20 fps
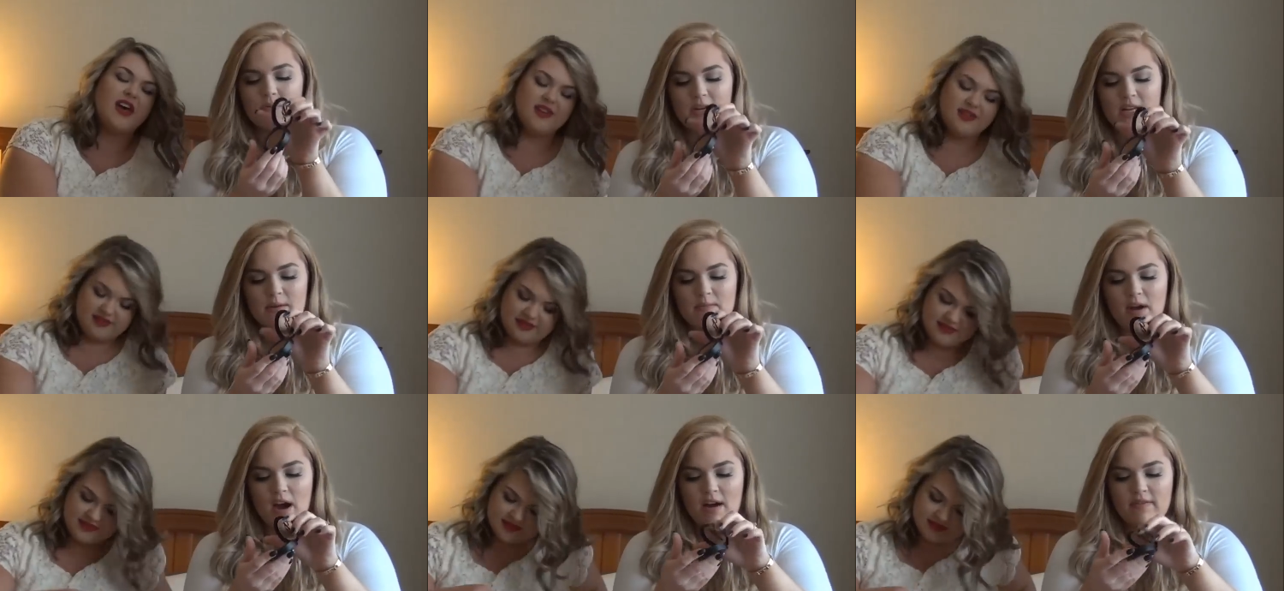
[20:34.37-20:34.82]

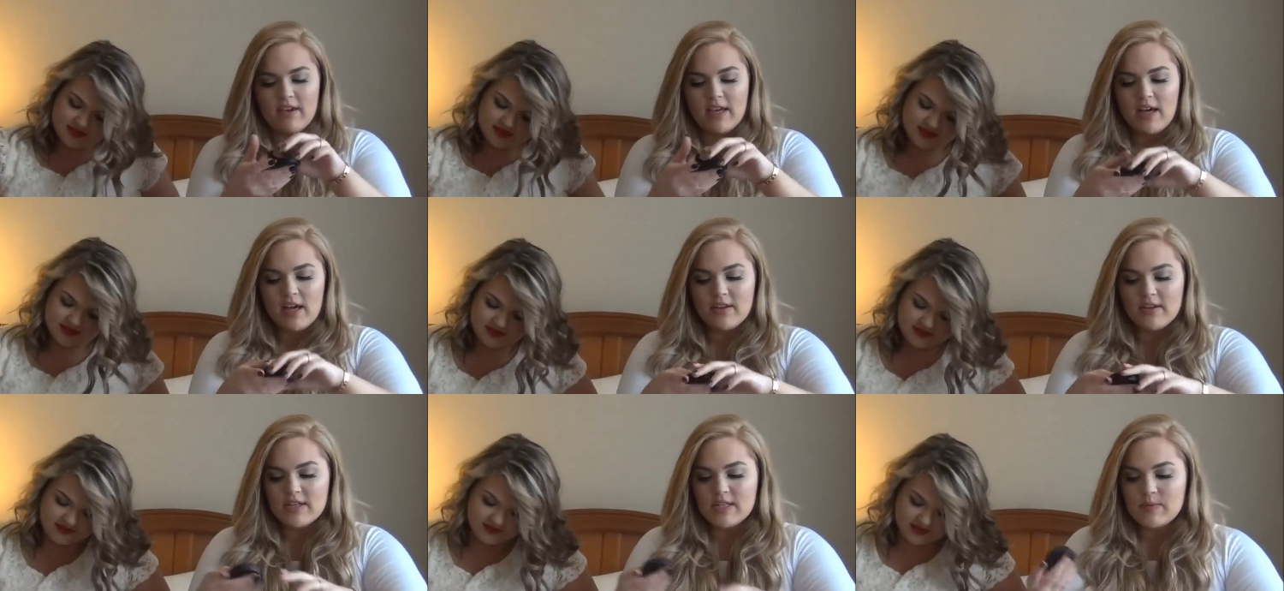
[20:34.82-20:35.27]
Speaker 1: pretty mauve
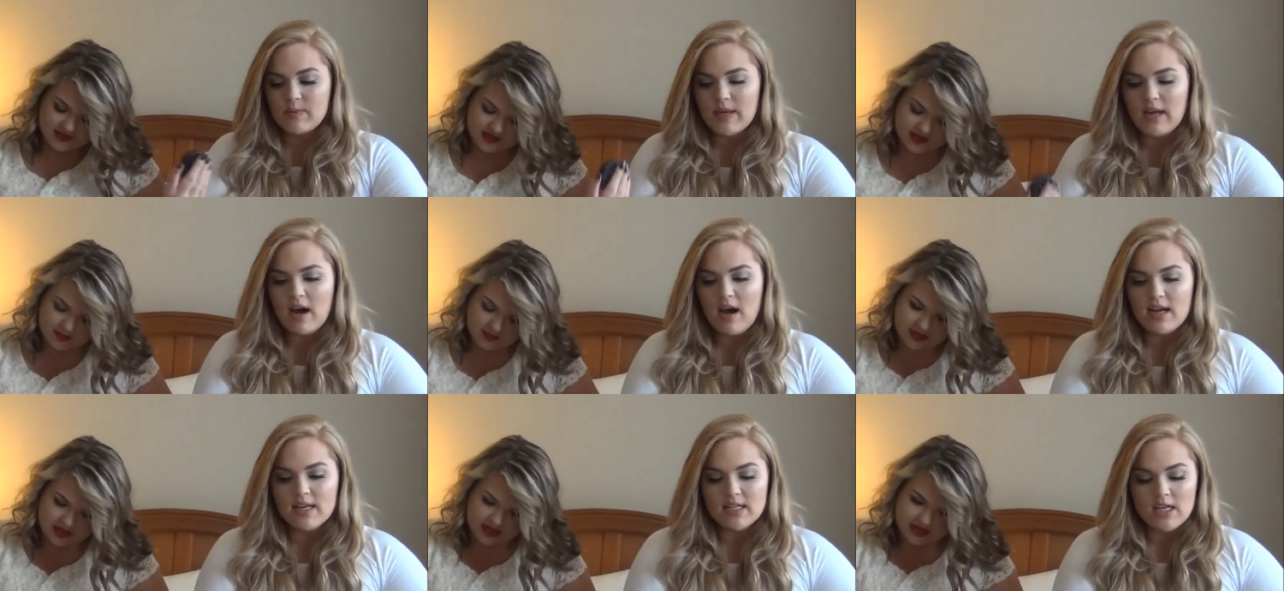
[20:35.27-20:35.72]
color. So we
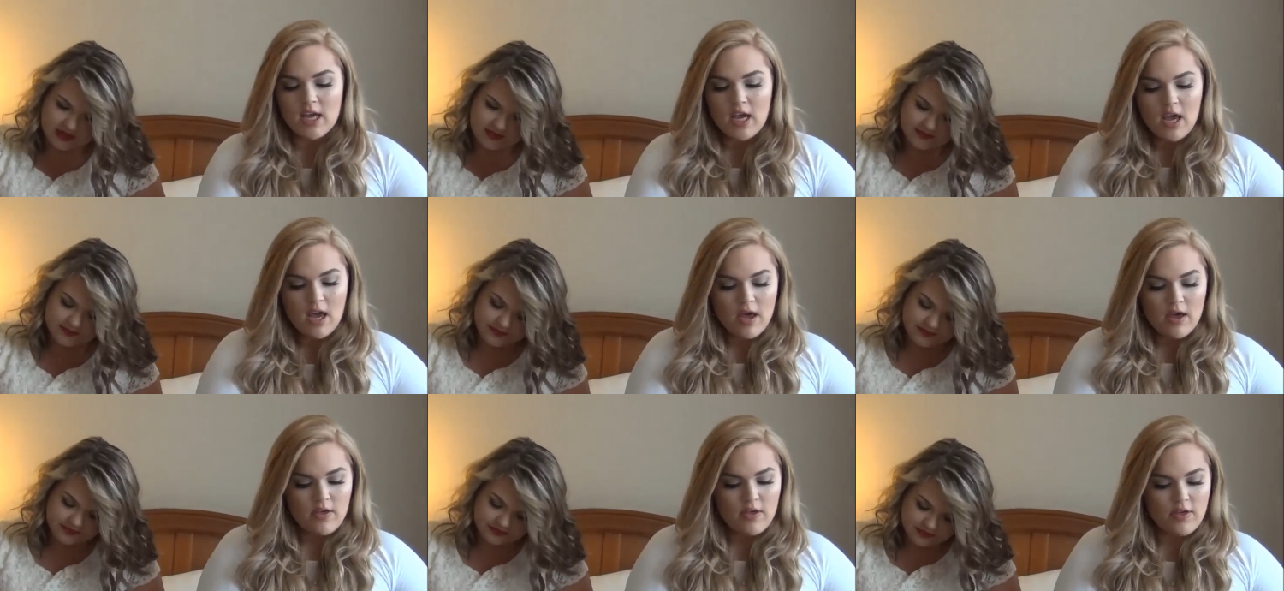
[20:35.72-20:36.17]
got
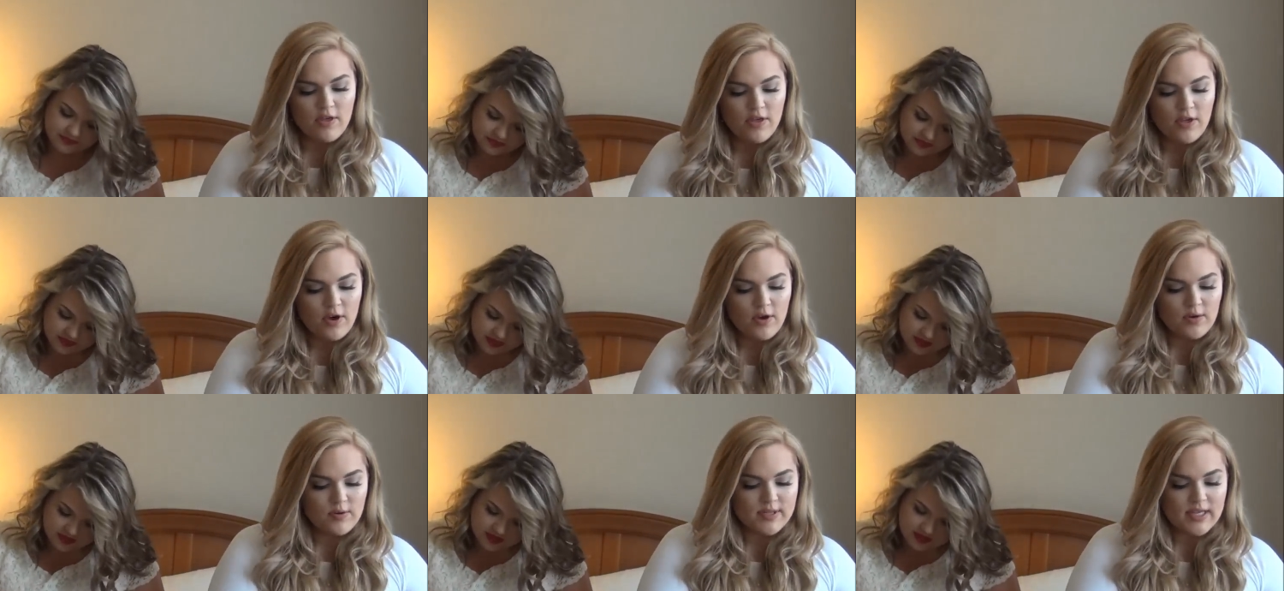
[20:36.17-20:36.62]

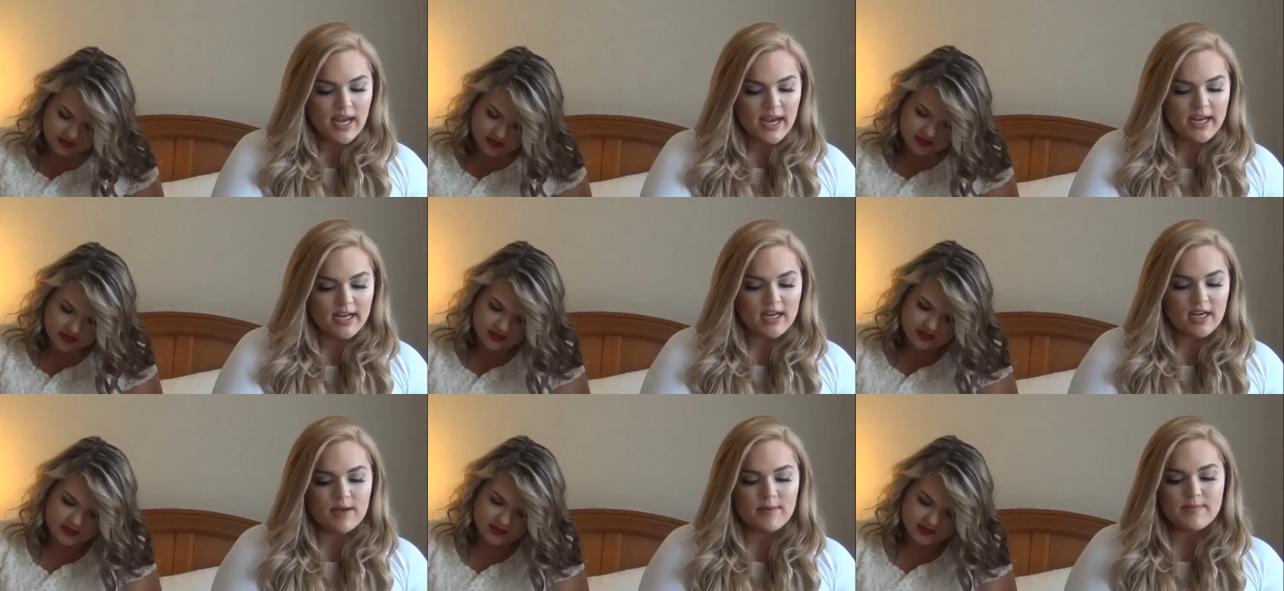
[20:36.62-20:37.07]
those
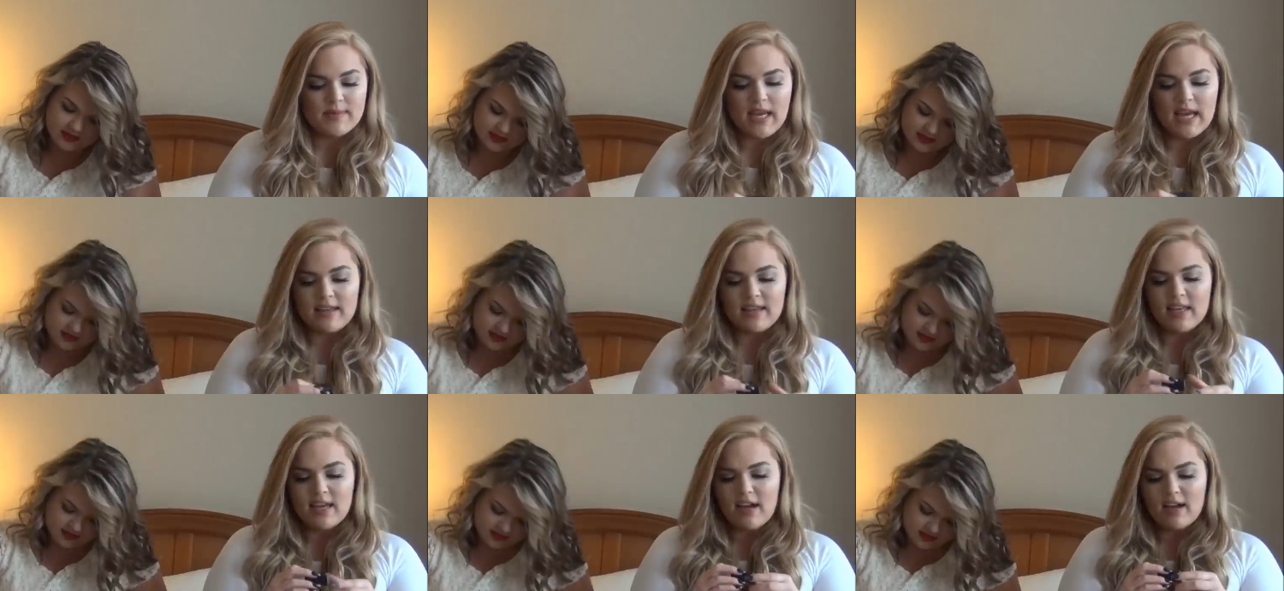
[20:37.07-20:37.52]
items.
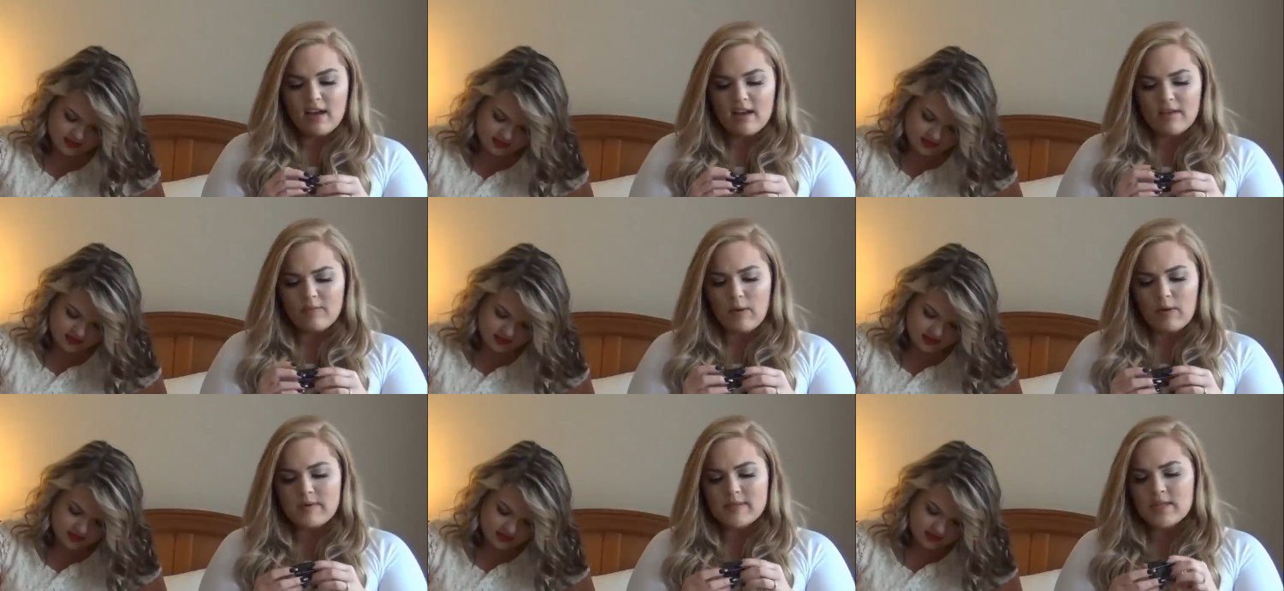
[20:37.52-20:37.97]
I think I
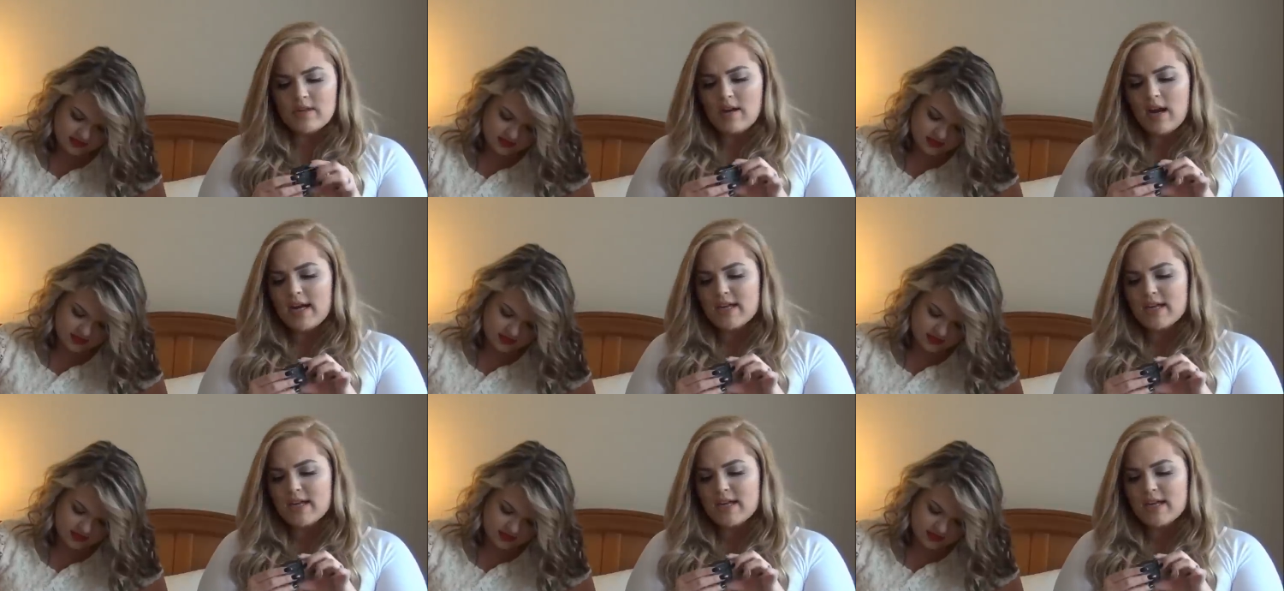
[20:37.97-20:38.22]
got, what was your